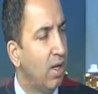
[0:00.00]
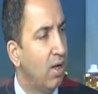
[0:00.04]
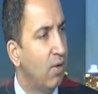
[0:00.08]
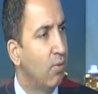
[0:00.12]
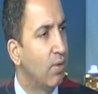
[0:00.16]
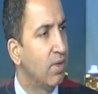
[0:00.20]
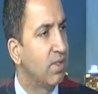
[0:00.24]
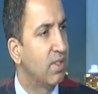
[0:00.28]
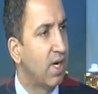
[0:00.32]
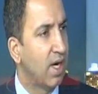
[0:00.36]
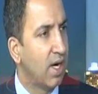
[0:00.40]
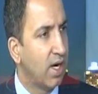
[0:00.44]

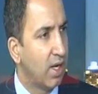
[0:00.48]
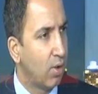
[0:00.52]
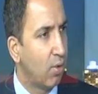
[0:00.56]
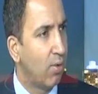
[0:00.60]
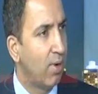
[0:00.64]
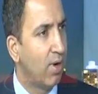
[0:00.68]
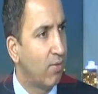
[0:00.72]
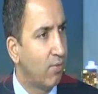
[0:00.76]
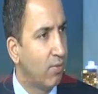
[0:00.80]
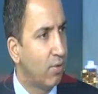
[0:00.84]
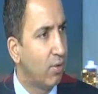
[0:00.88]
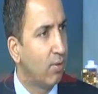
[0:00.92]
We signed
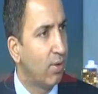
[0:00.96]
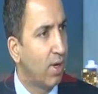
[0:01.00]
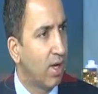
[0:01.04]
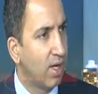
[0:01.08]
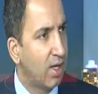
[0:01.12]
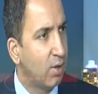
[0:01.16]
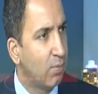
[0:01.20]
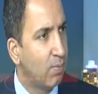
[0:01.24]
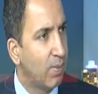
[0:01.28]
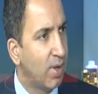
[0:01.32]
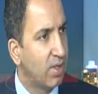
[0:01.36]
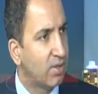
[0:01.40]
quite a few
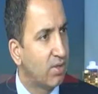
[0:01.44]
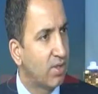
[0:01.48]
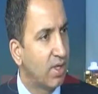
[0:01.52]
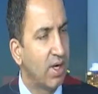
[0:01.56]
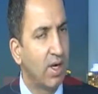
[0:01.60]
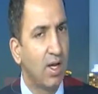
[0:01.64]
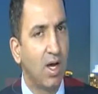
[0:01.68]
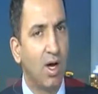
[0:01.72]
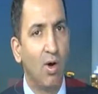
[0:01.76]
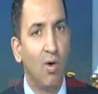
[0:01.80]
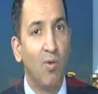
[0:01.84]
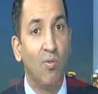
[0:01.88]
agreements, and
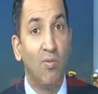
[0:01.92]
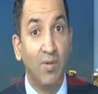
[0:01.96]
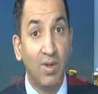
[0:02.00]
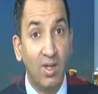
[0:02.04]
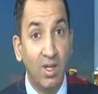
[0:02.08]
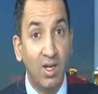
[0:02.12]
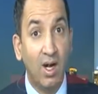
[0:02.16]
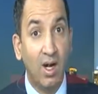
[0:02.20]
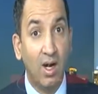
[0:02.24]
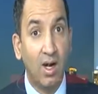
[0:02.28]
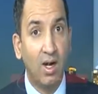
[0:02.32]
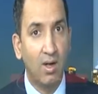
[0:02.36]
now
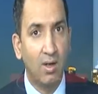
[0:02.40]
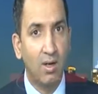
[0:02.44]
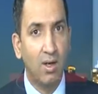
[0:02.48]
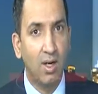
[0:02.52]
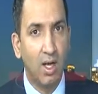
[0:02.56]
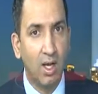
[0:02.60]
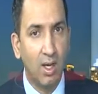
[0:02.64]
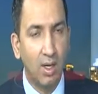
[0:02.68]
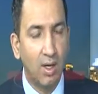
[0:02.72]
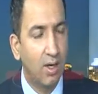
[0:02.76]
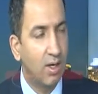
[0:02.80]
we are